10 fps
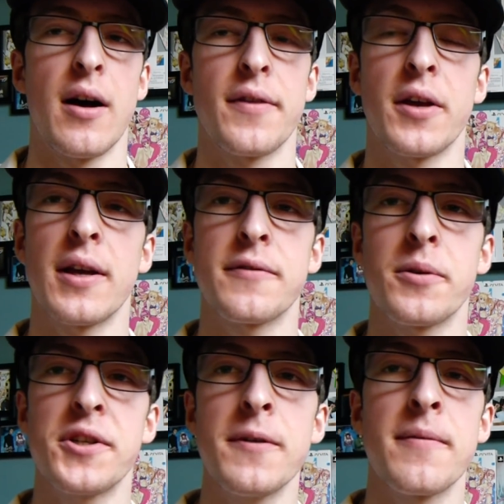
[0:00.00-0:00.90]
Thank you guys for
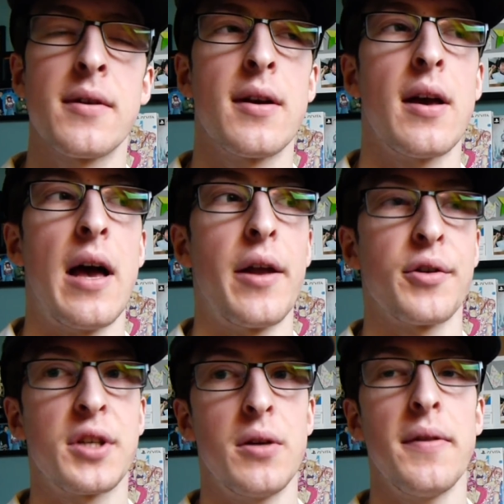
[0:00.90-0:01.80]
watching, and I'll
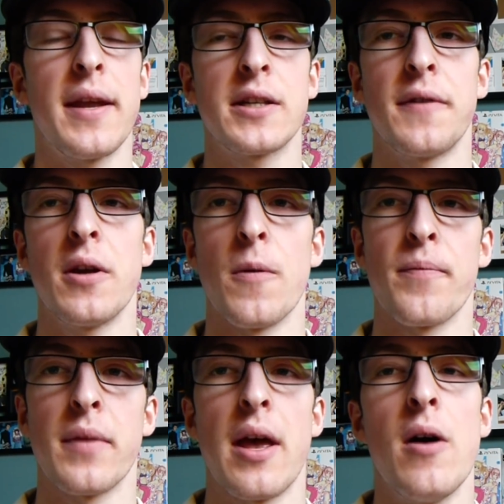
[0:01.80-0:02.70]
see you in the next video.
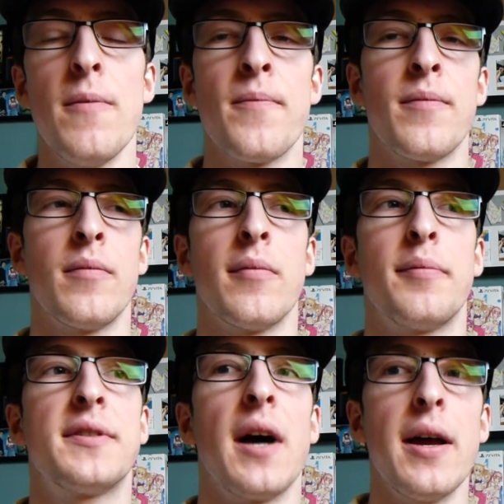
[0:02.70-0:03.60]

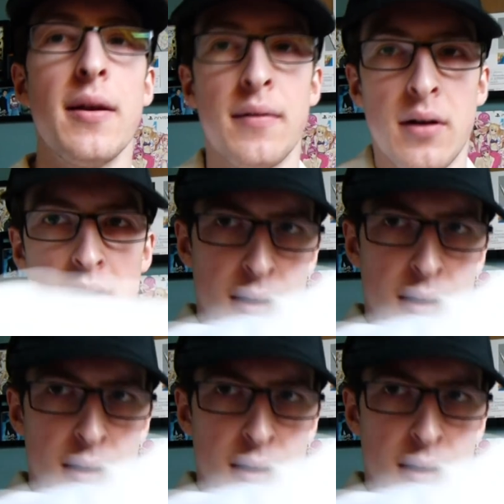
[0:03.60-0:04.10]
Bye.